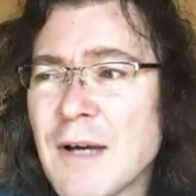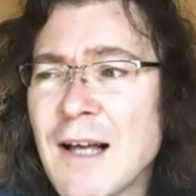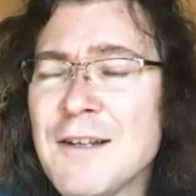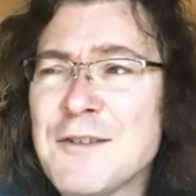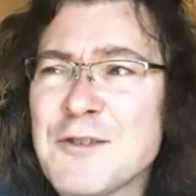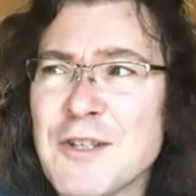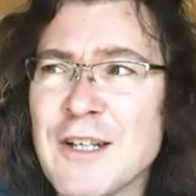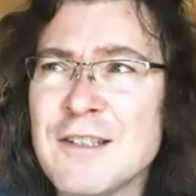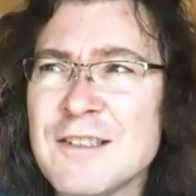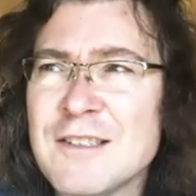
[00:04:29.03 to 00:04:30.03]

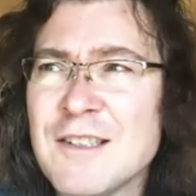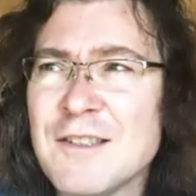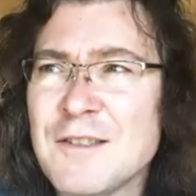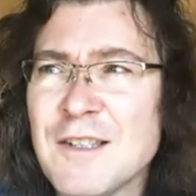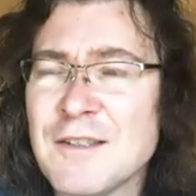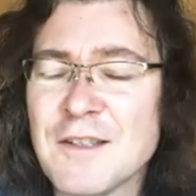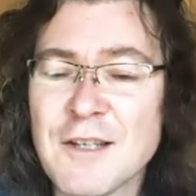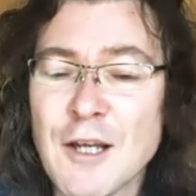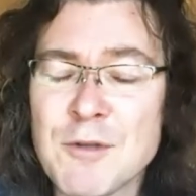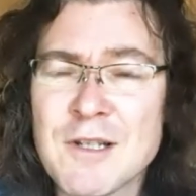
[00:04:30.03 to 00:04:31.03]
Alistair is the
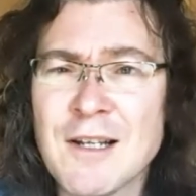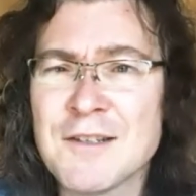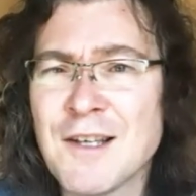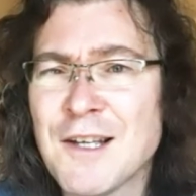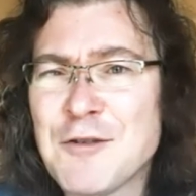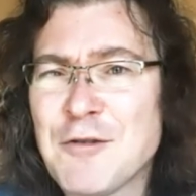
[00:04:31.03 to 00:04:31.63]
same as Alexander.